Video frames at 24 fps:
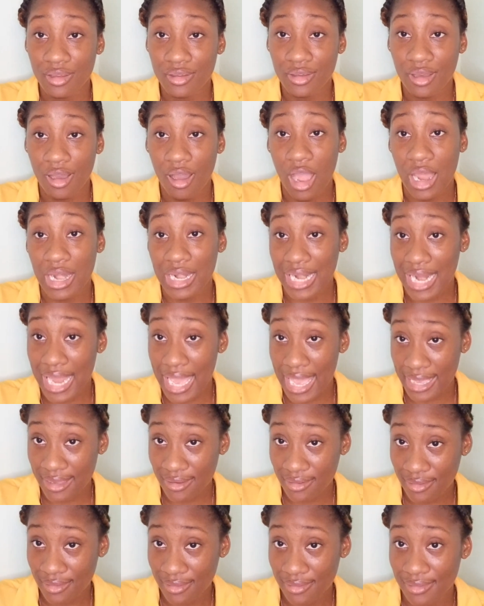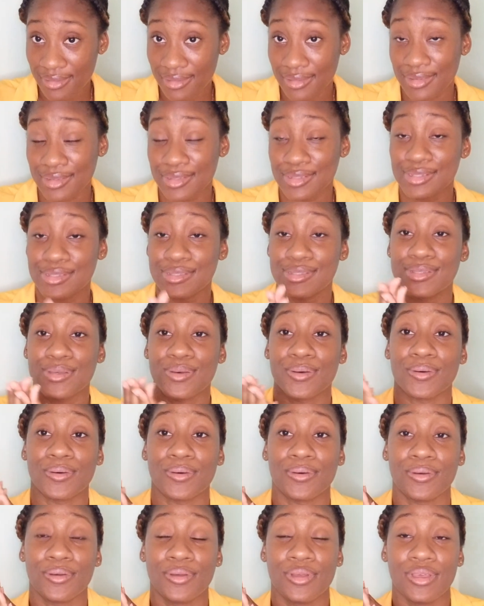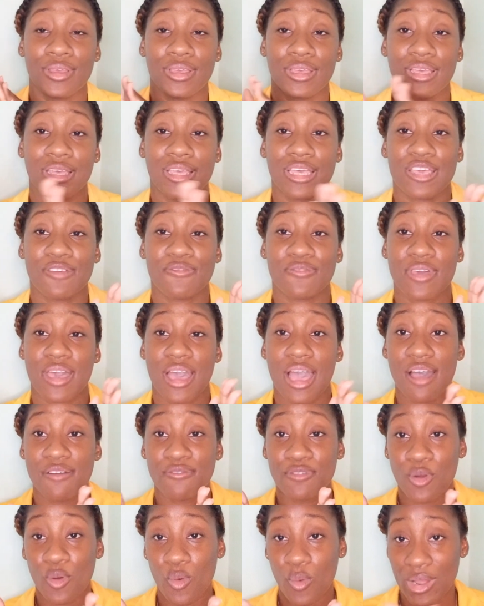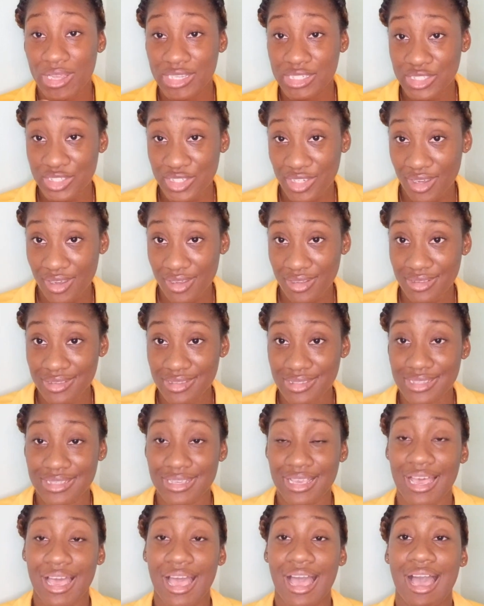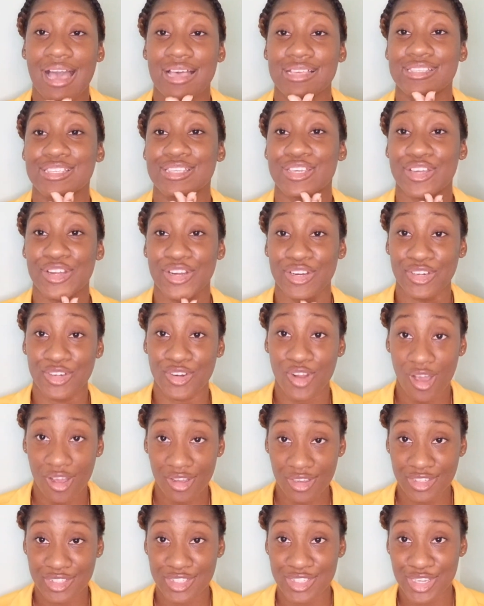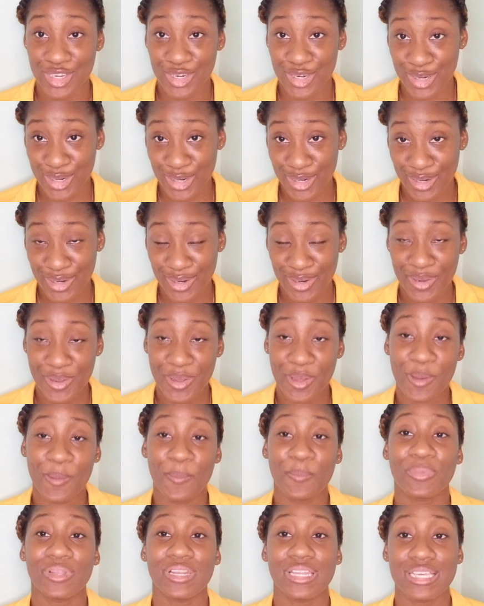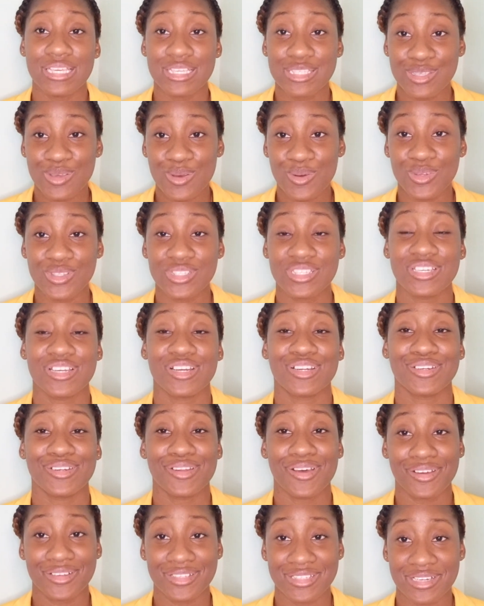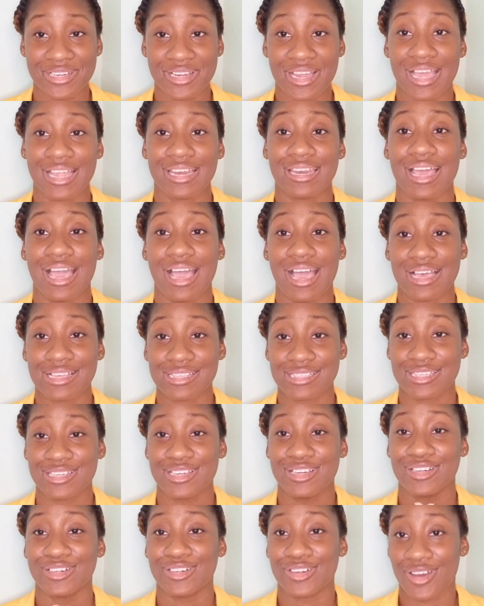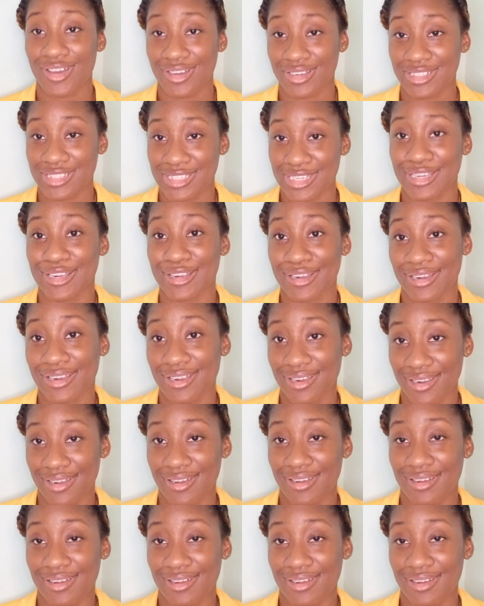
online. So if you have questions, ask your doctor. Please go to your doctor and ask your doctor,